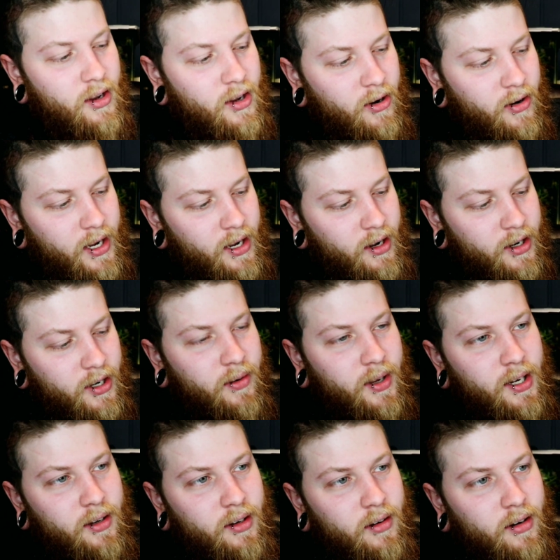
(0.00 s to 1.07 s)
All right, are you
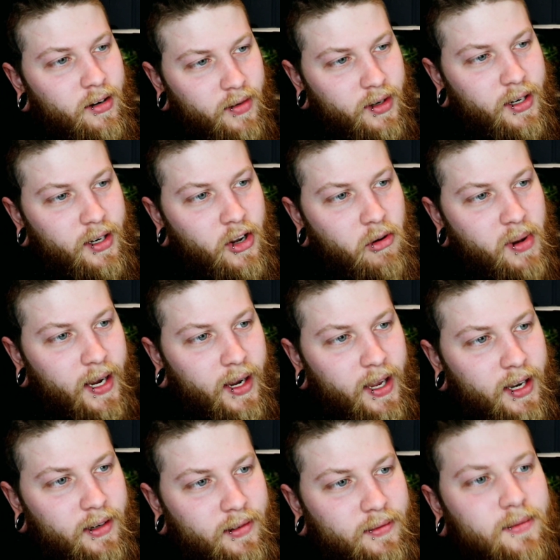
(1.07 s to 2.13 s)
ready to, are you ready to go back
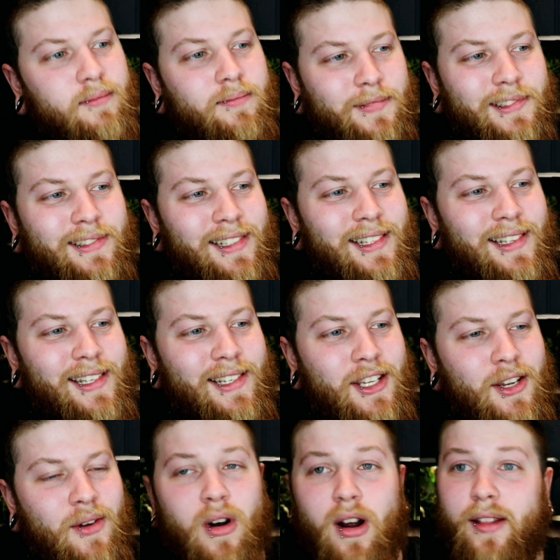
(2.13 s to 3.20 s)
in? I
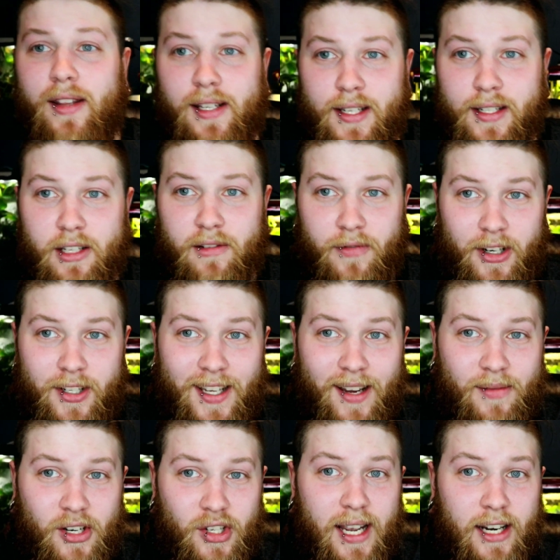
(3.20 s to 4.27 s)
think you are. This is the first
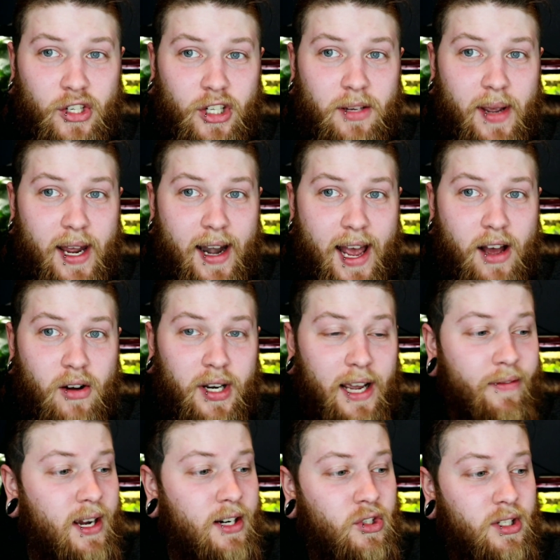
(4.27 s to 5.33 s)
time she's actually been out.
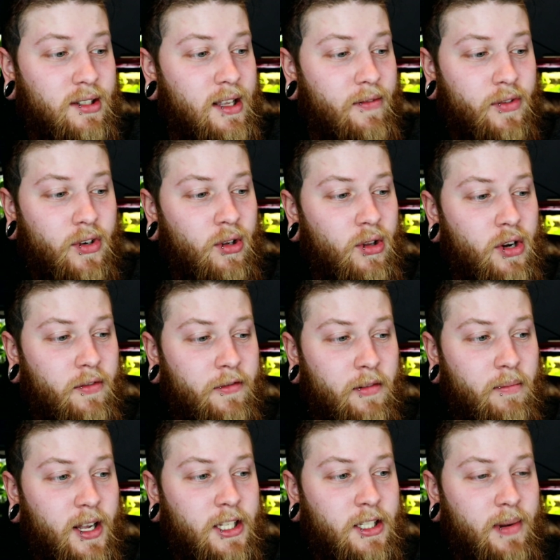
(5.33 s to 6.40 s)
I've actually just left her alone for
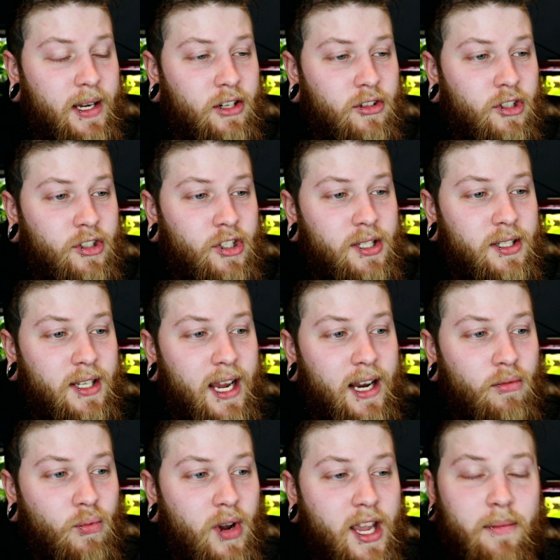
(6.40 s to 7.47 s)
months, making sure she's
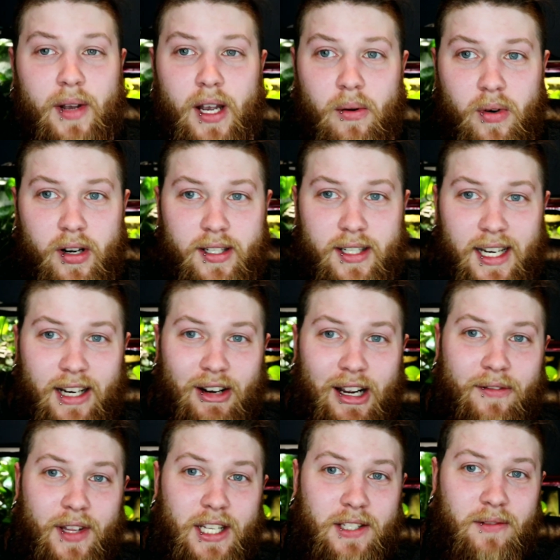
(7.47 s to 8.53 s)
gained weight, but I want to take her
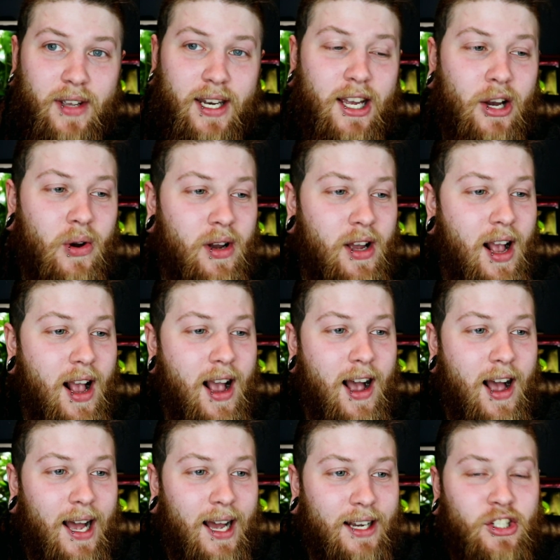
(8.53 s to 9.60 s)
after this video.
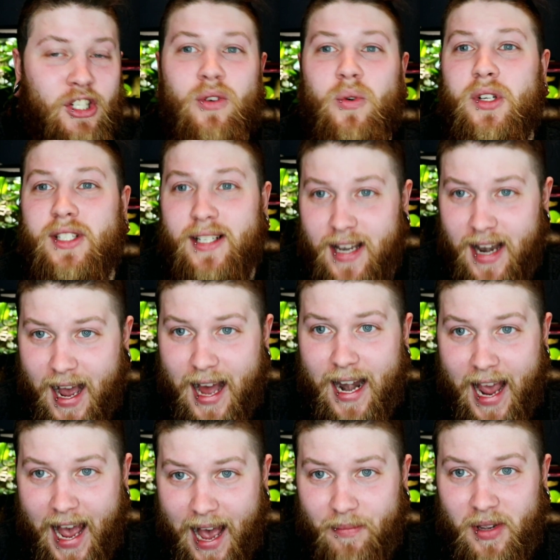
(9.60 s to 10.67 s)
Uh, she was not
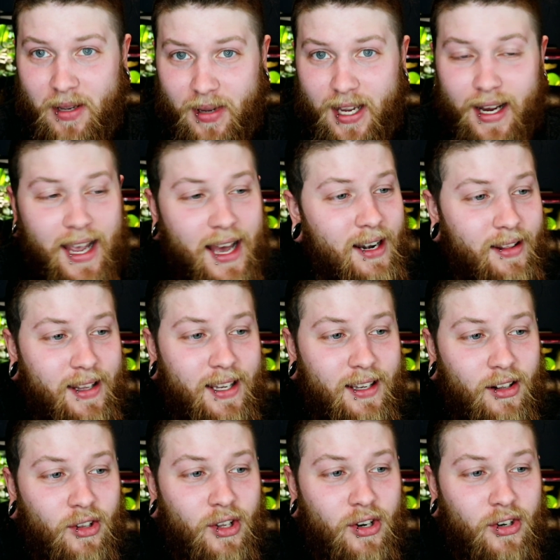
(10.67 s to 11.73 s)
happy being out of the
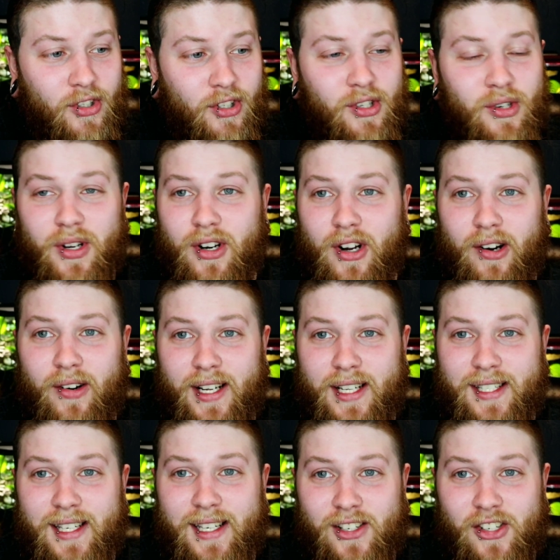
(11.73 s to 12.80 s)
enclosure. You can already
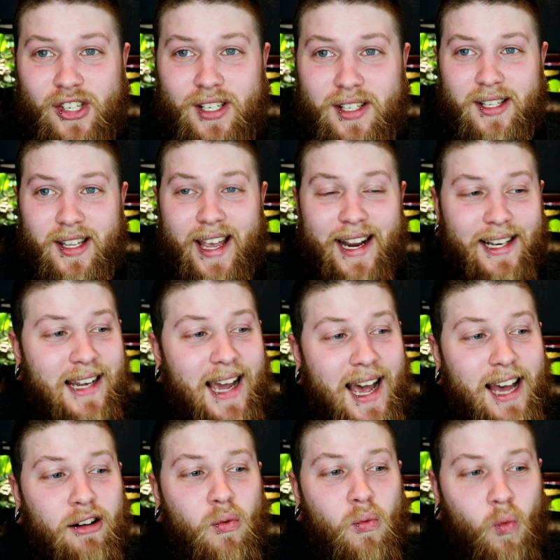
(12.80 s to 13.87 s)
see. She like,
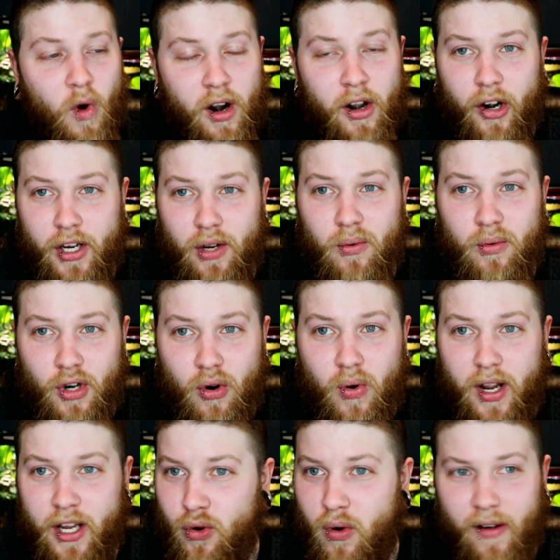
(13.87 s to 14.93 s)
Dad, what are you
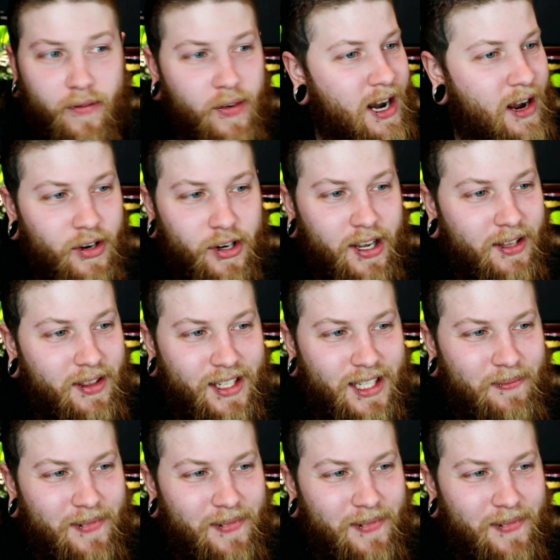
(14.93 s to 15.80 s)
doing? You have never done this